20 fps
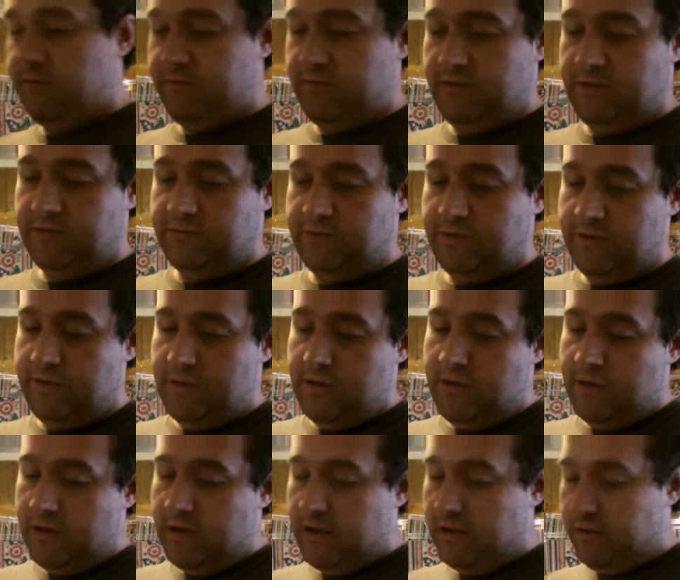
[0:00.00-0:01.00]
of these
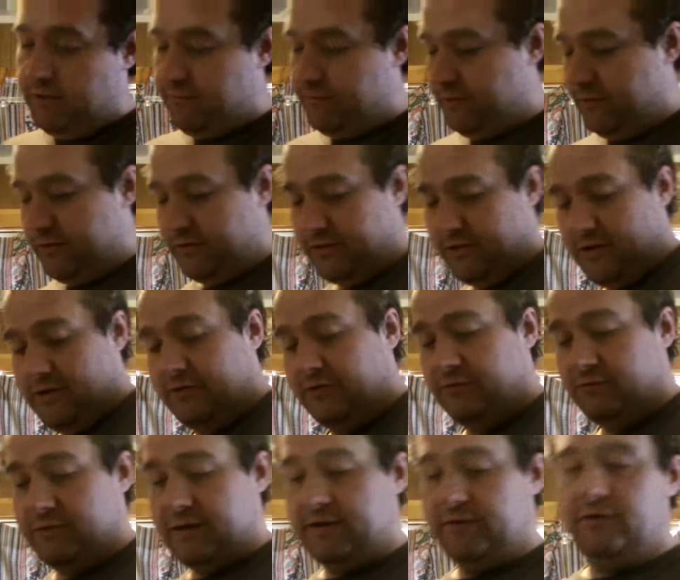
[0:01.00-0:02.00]
hollow foil cards.
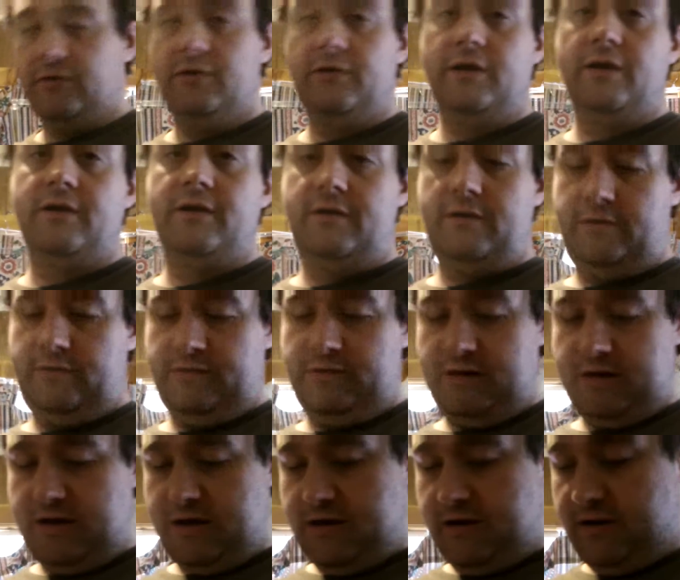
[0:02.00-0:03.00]
The regular cards, the
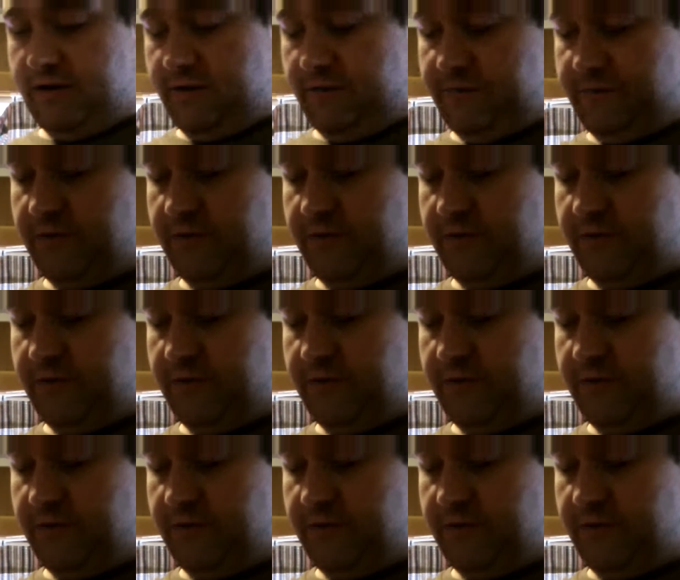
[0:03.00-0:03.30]
non-hollow